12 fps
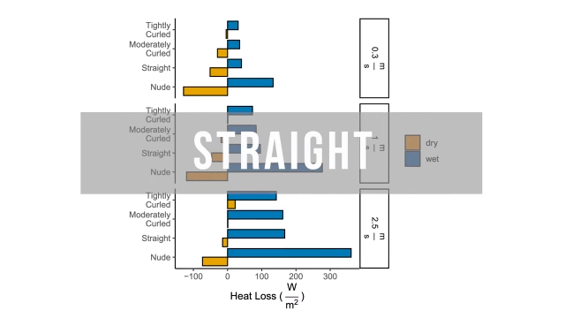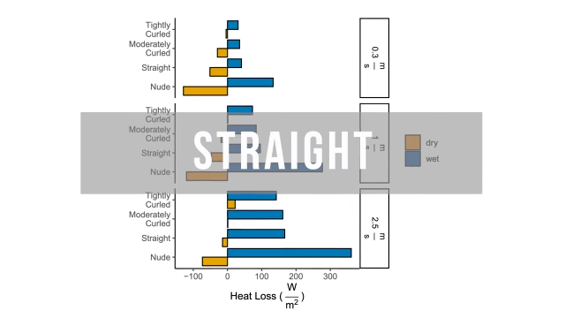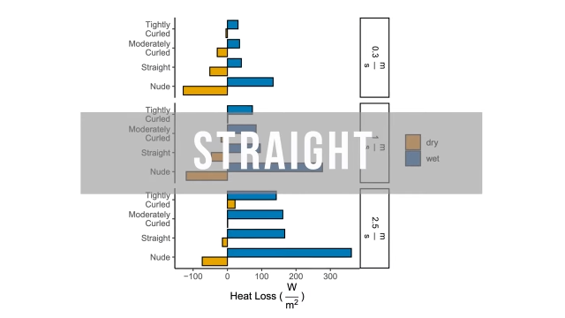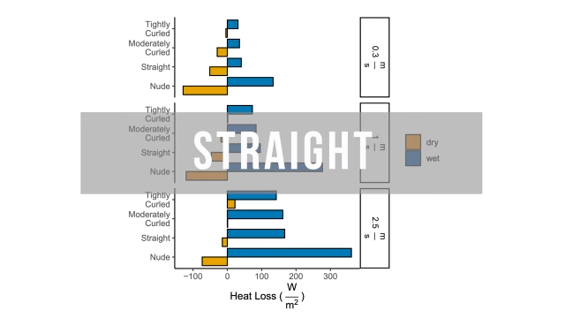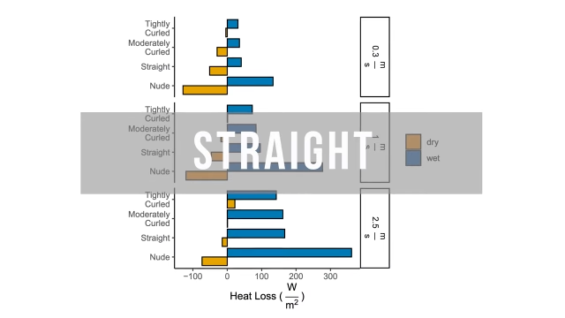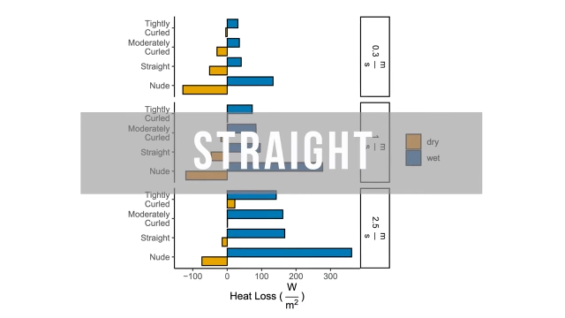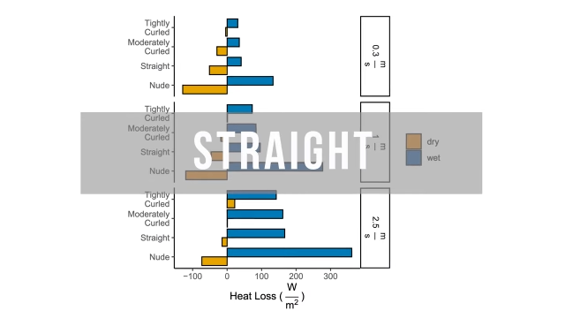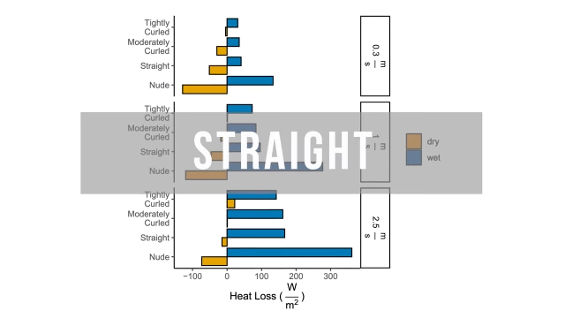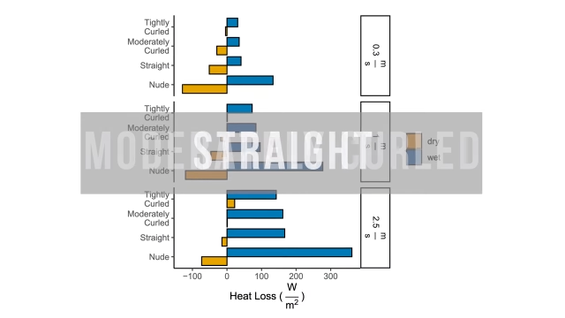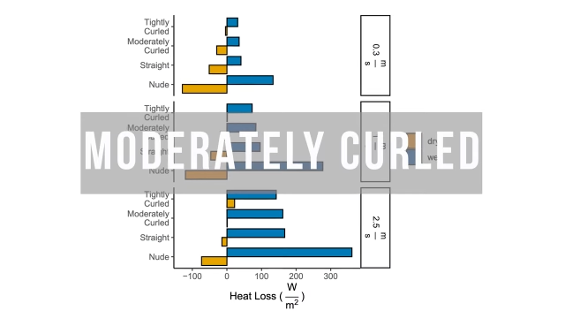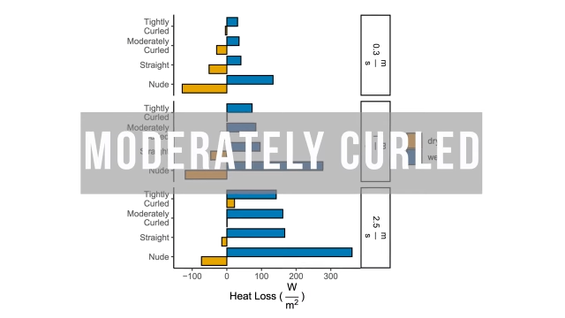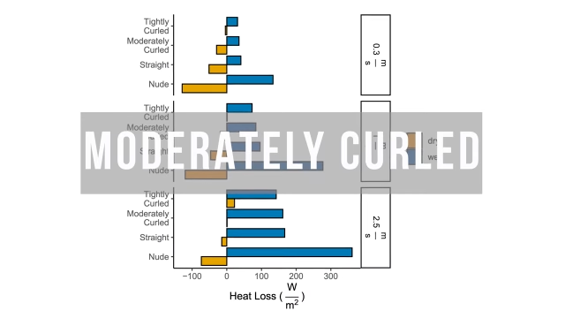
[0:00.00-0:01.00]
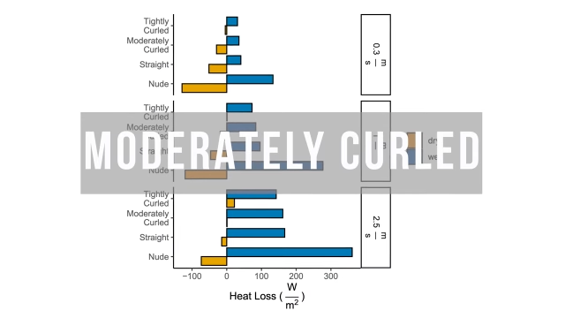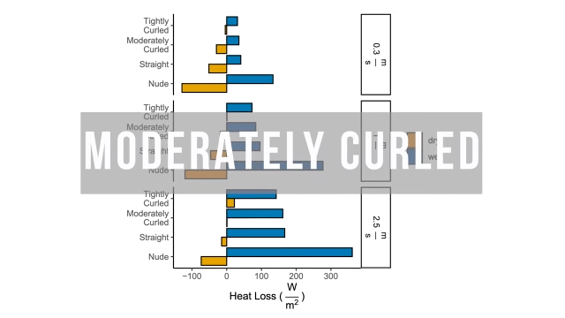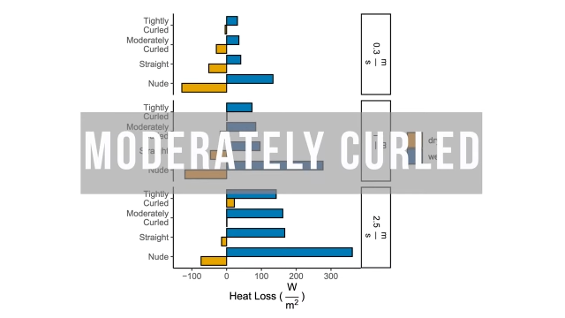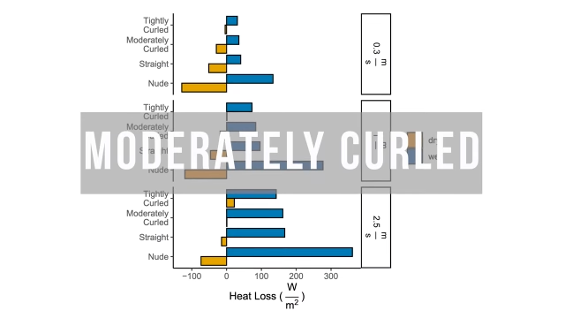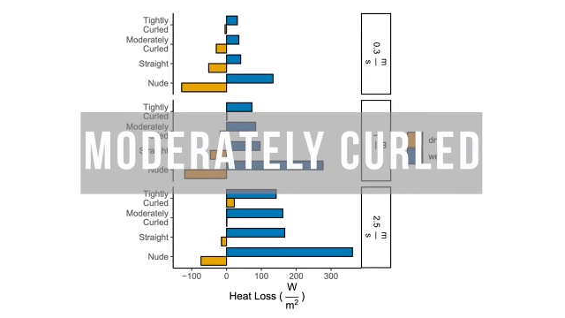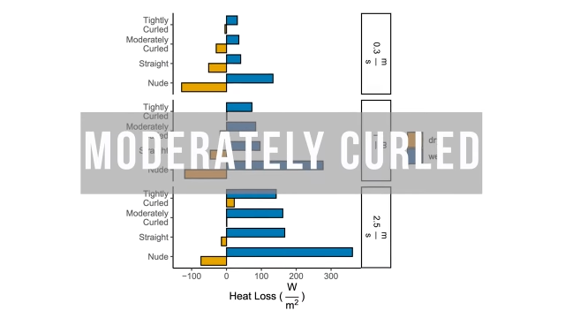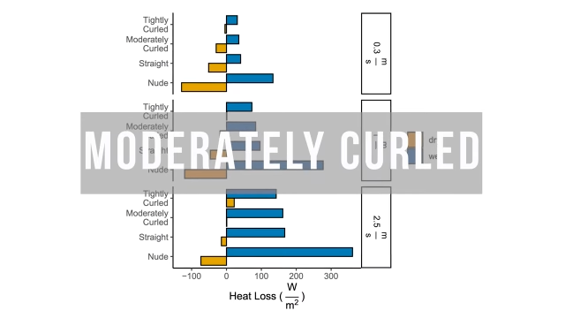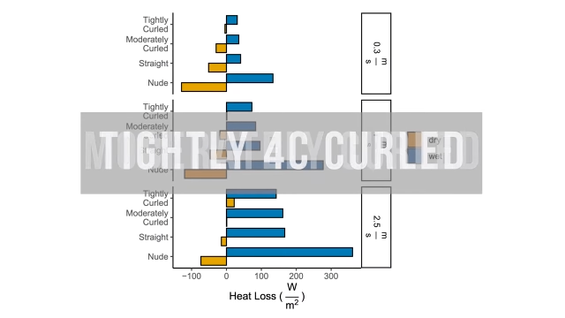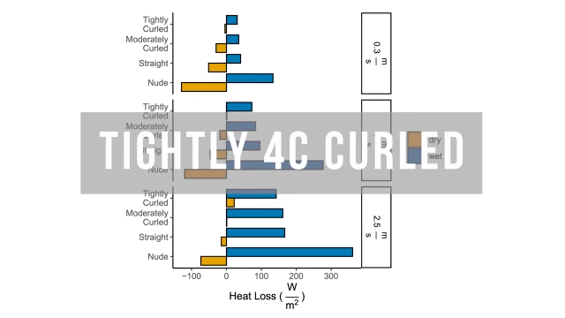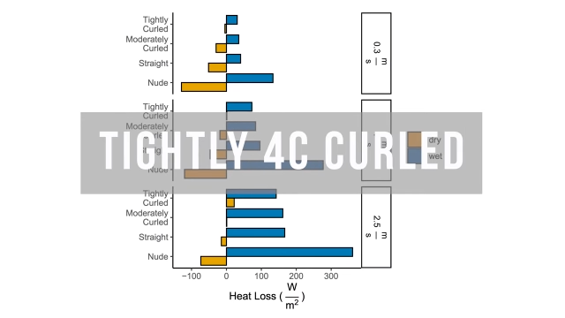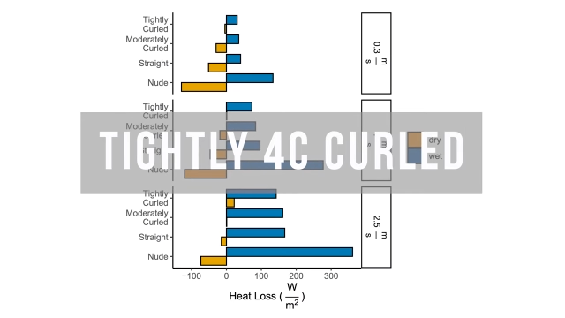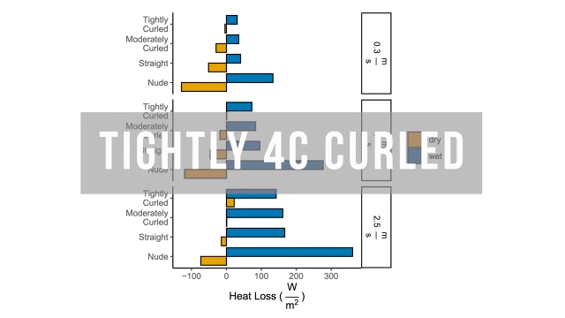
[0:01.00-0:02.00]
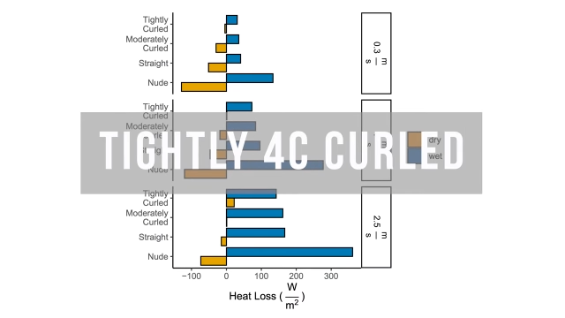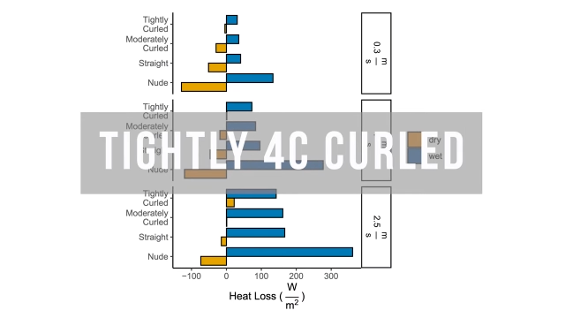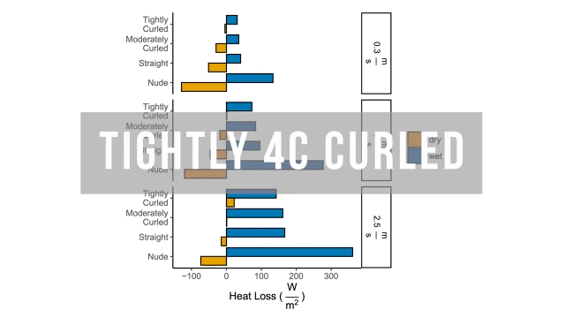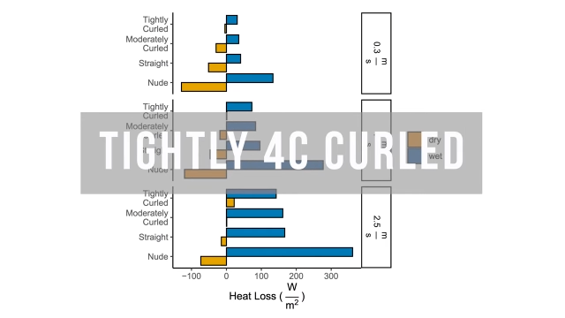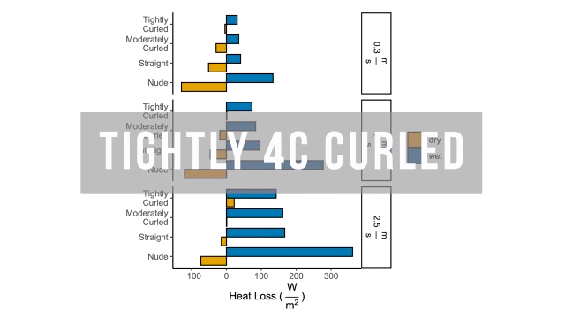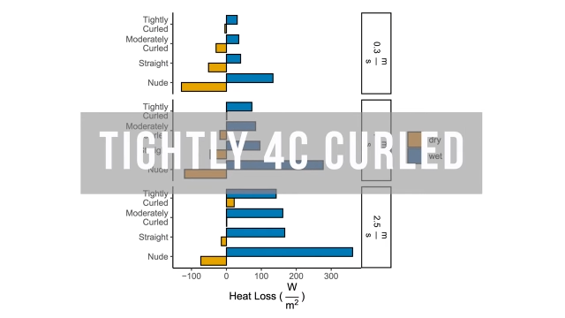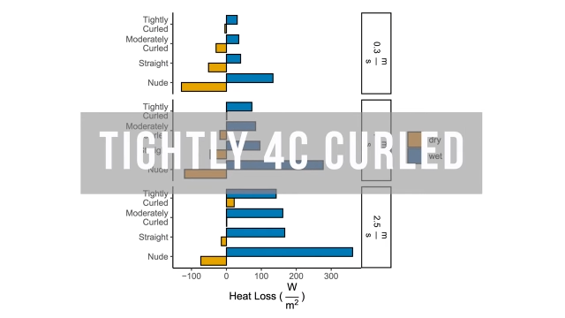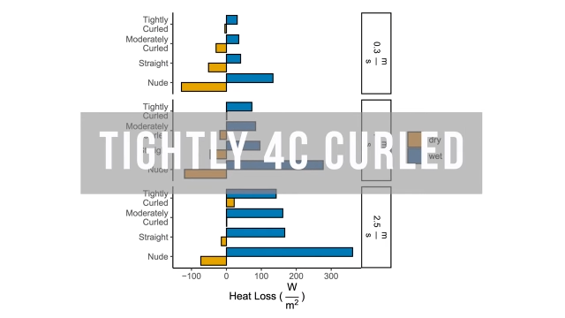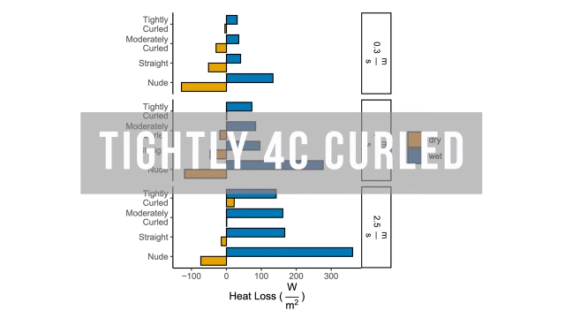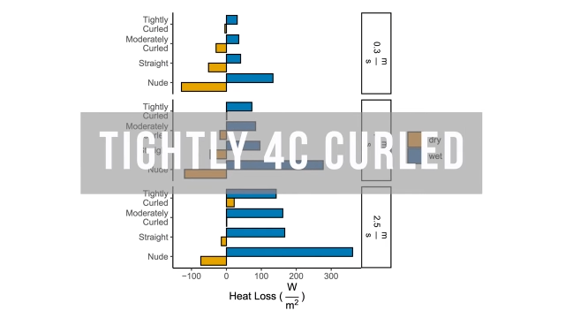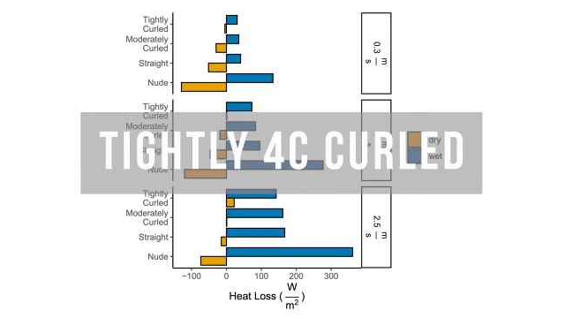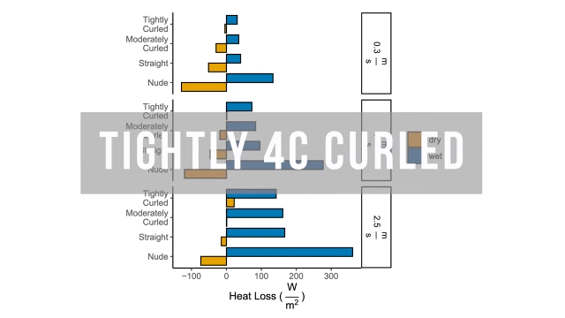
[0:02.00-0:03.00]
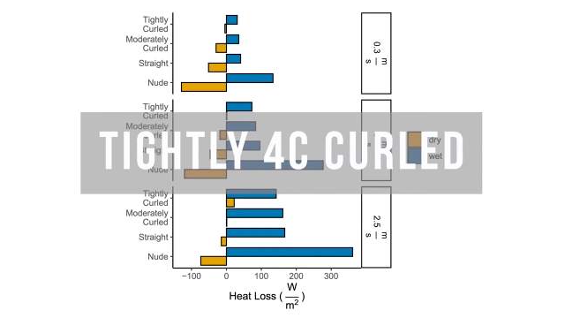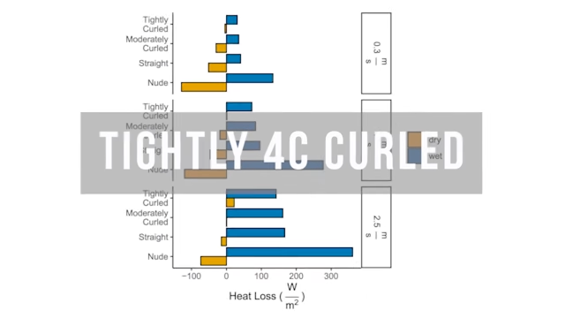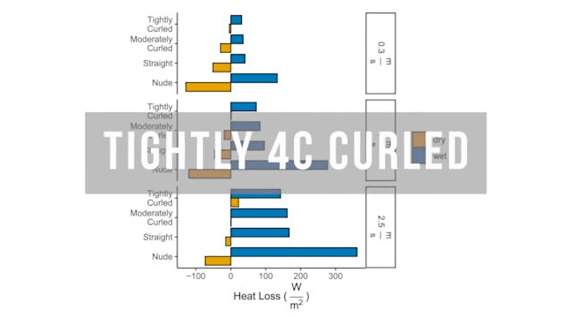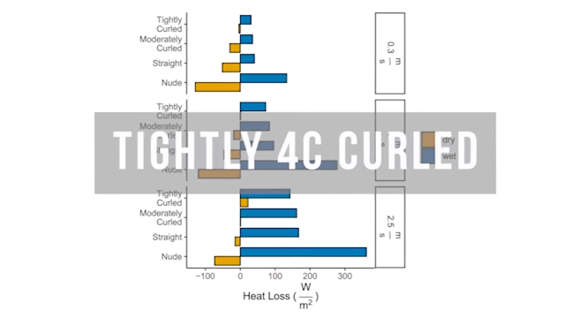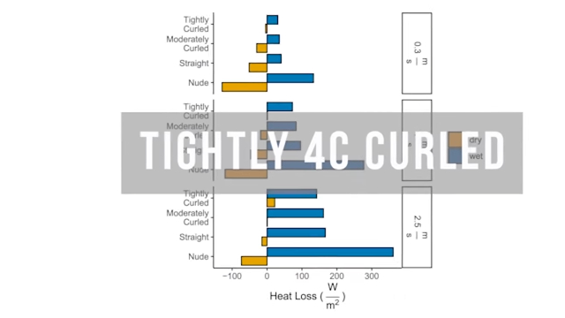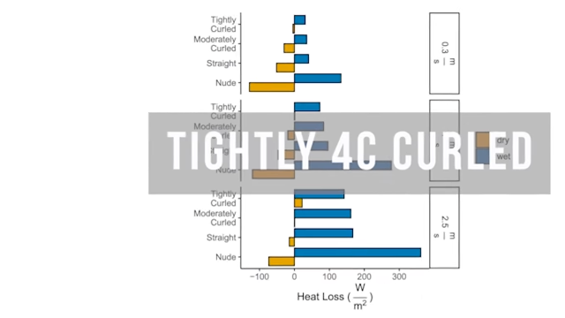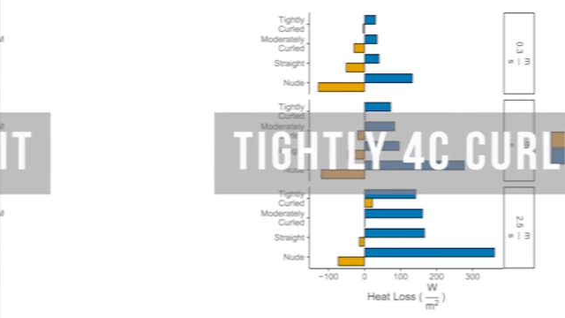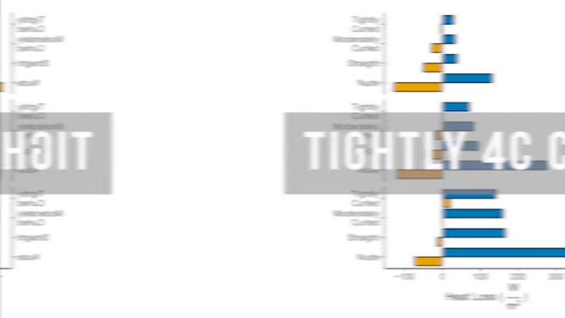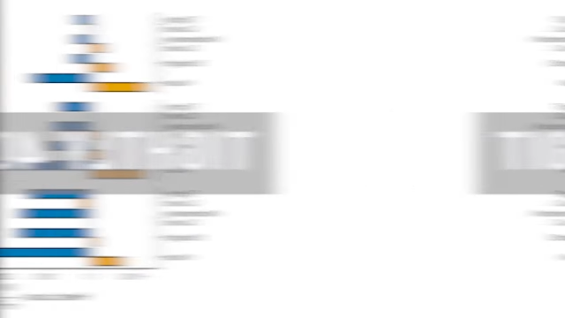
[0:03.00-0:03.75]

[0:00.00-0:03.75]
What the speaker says: Nobody's mouth can be seen.